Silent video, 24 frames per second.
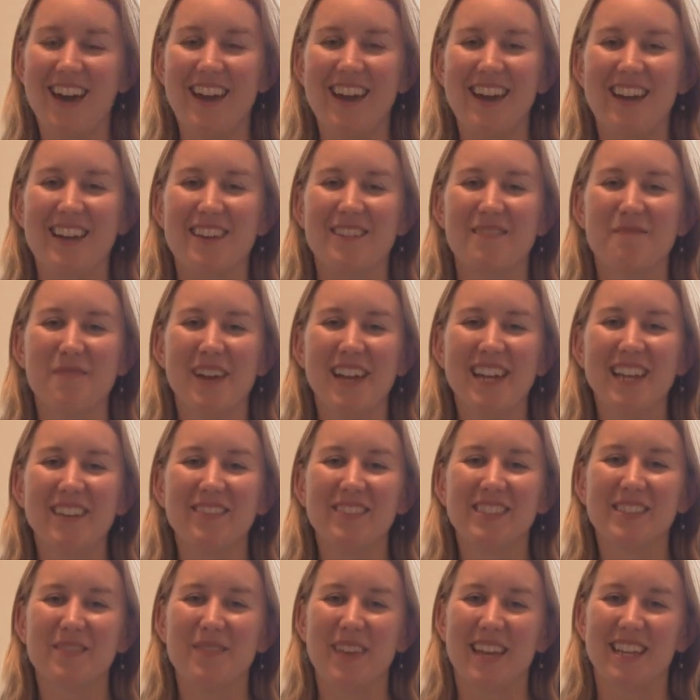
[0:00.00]
Hi, my
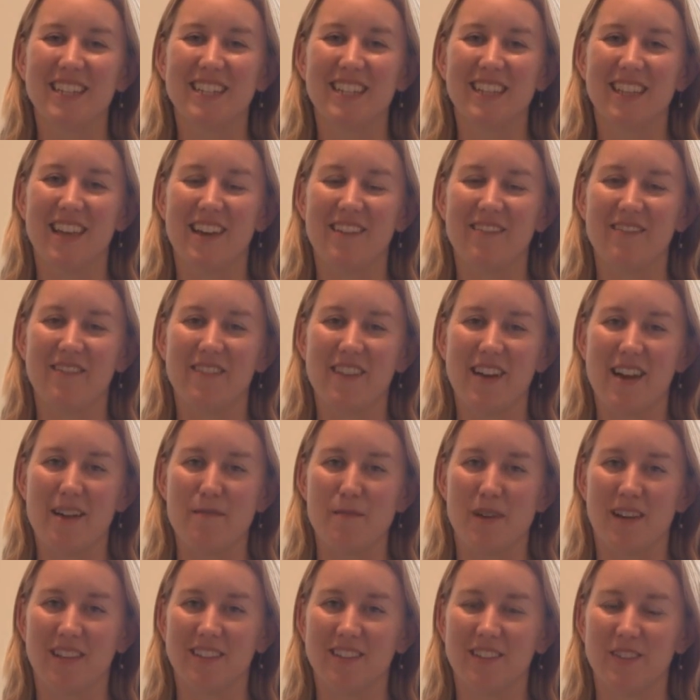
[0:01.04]
name is Amanda Love.
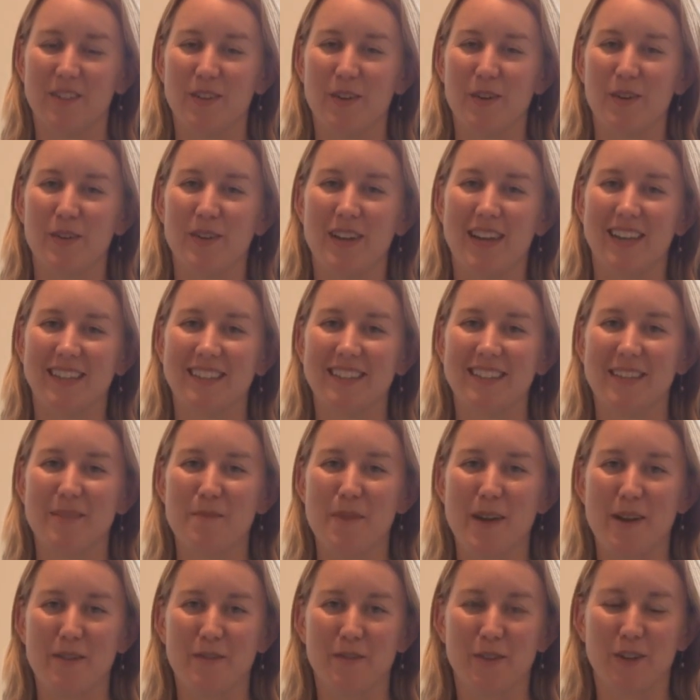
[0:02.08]
I'm also known as
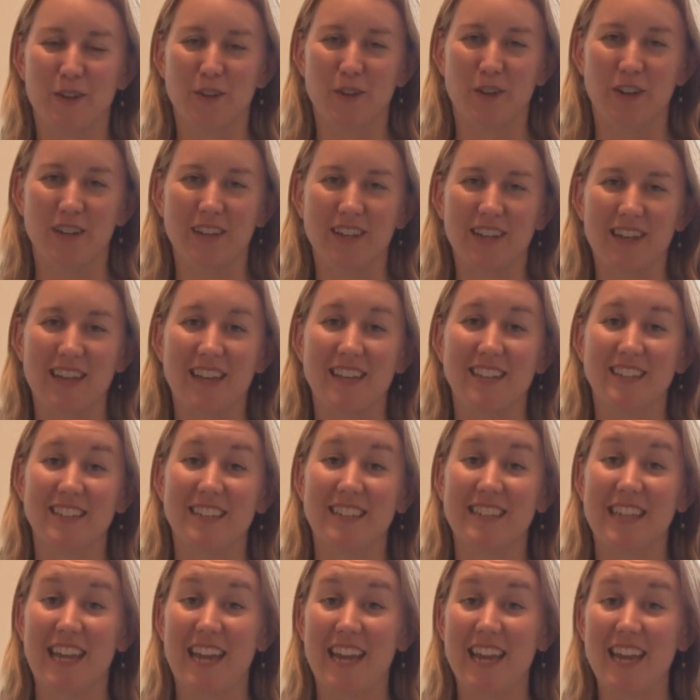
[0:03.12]
the Barefoot Cook, and
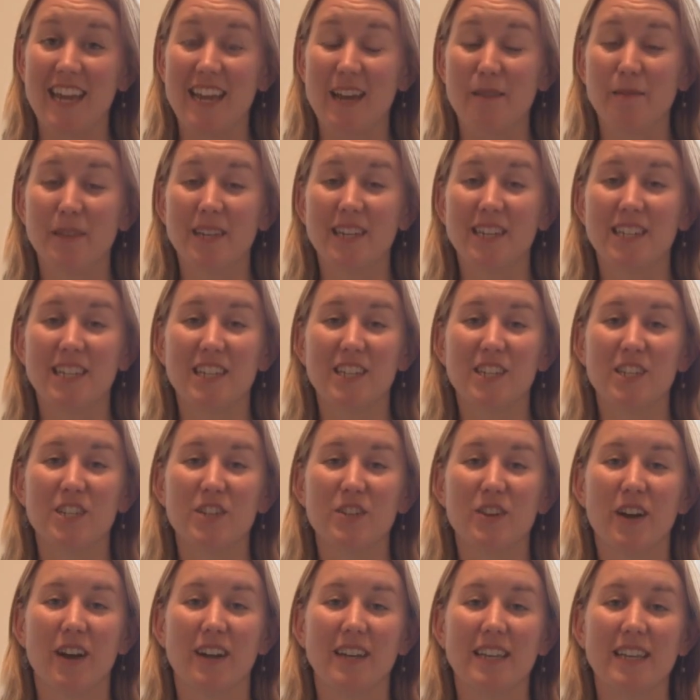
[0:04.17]
today I'm going to
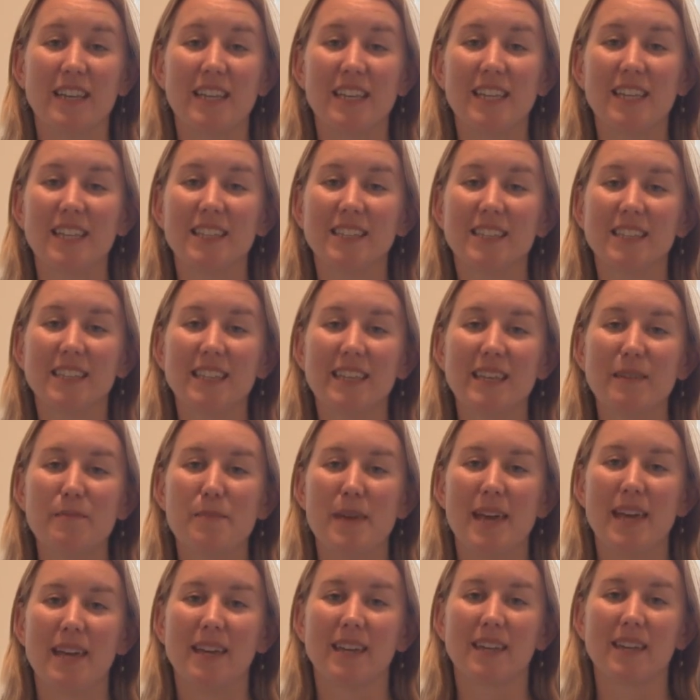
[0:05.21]
teach you how to easily
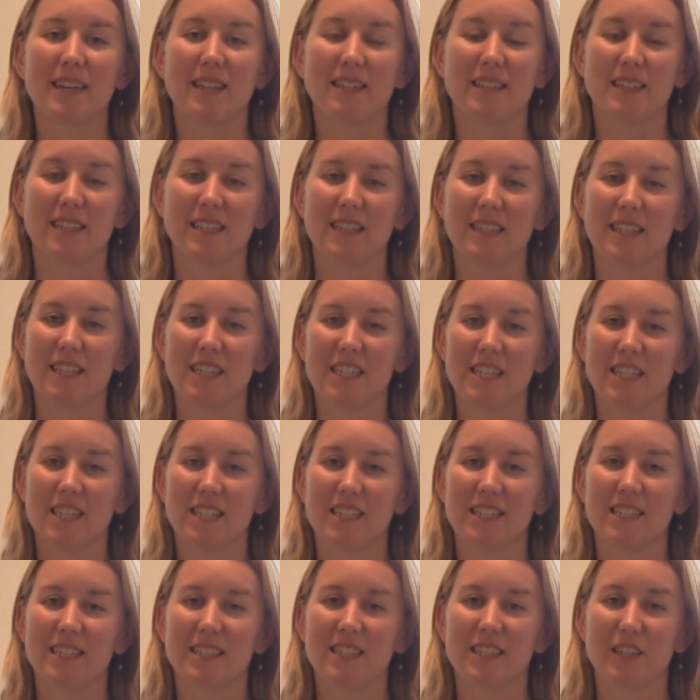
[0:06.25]
make
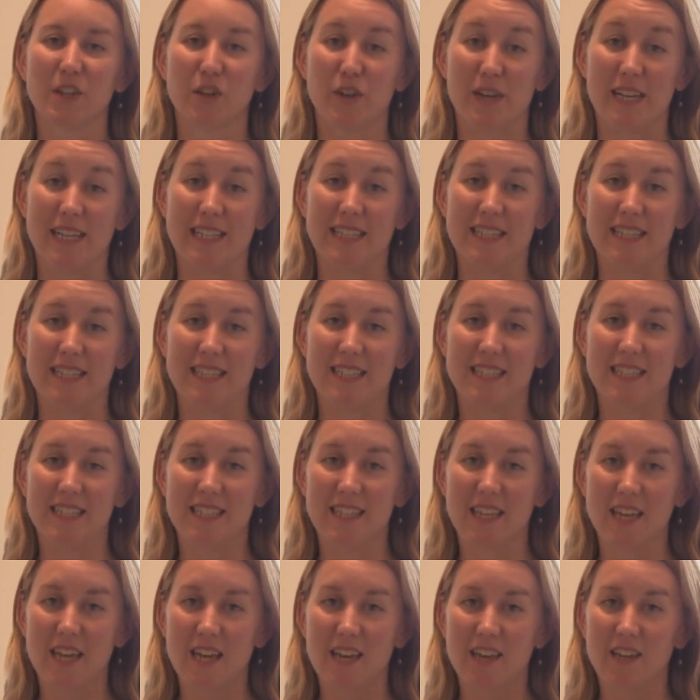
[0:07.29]
delicious
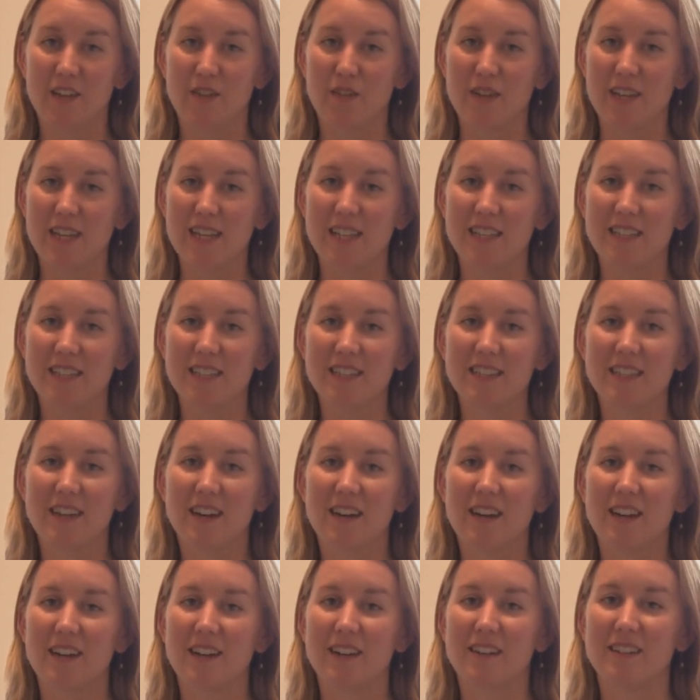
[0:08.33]
greens. Greens
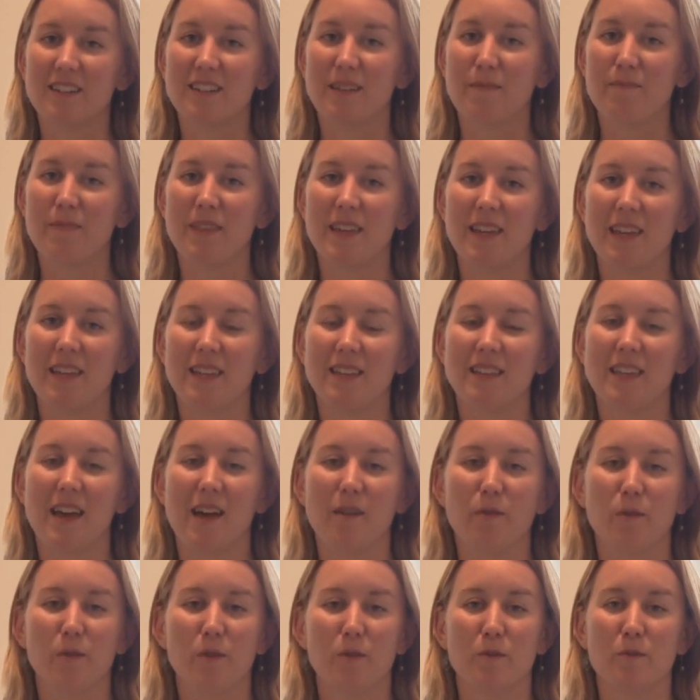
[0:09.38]
are something
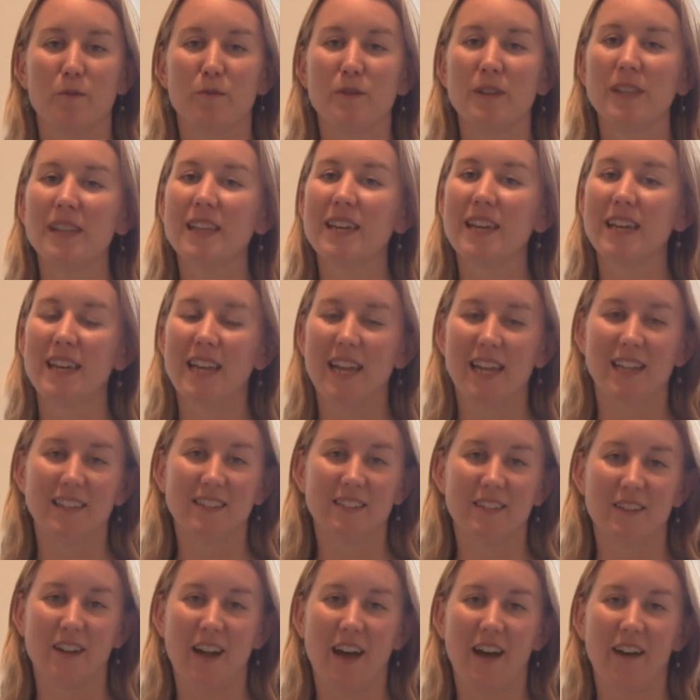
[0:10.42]
that will really
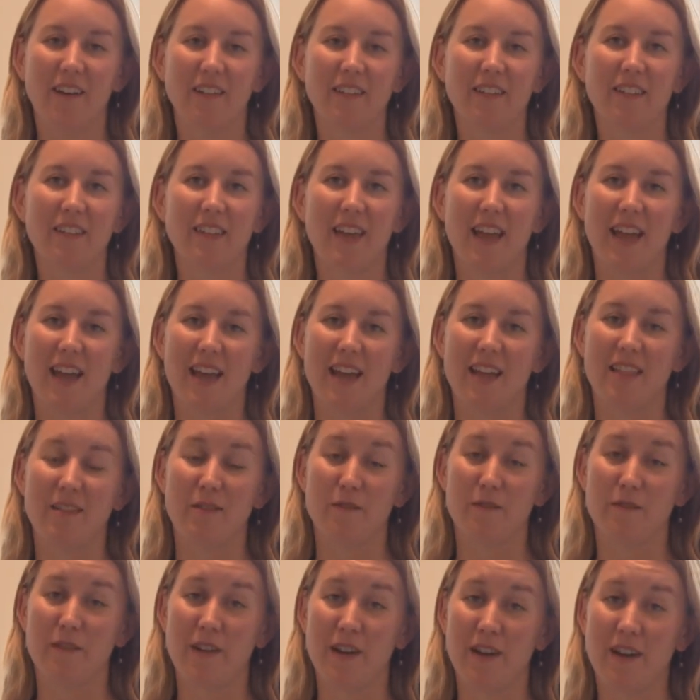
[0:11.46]
enhance your health and
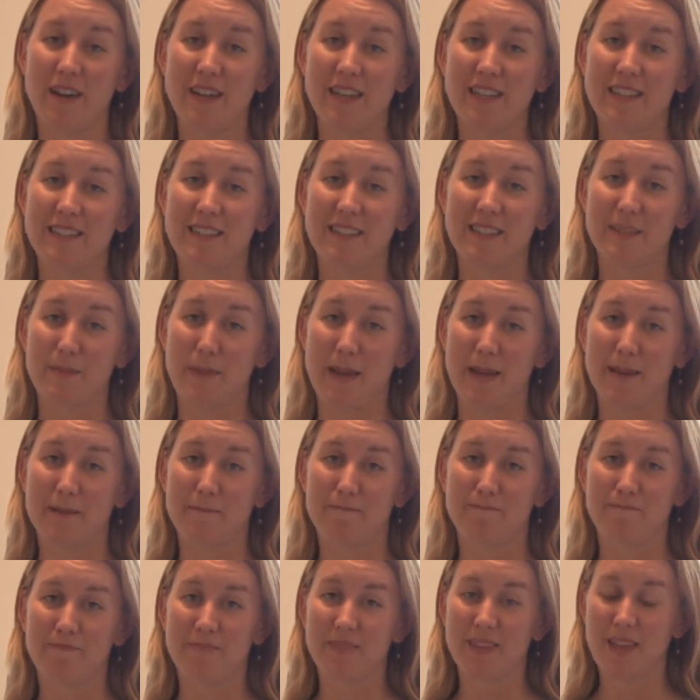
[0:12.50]
are very easy to make.